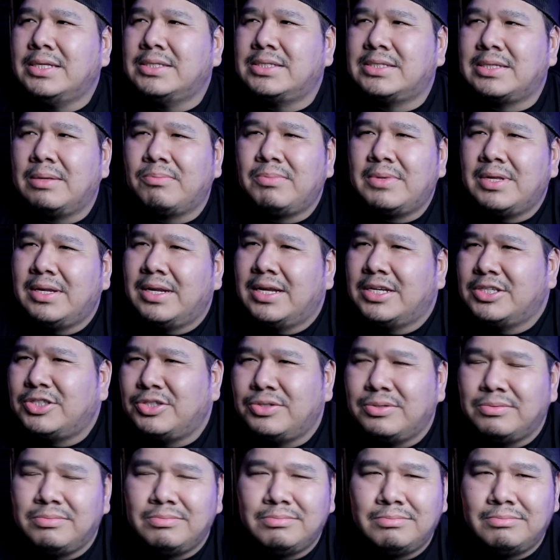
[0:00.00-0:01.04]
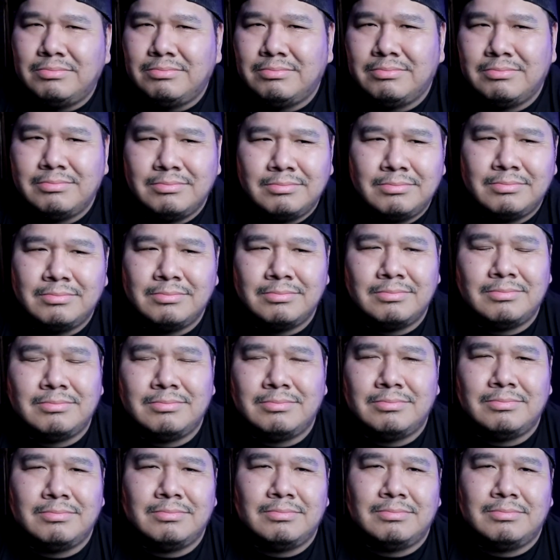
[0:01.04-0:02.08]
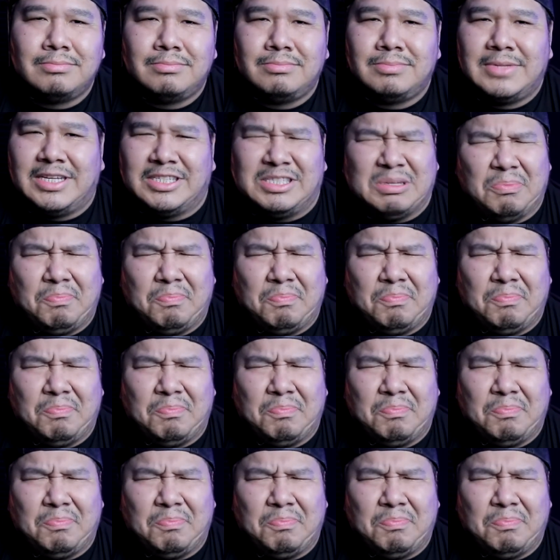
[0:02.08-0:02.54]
something that's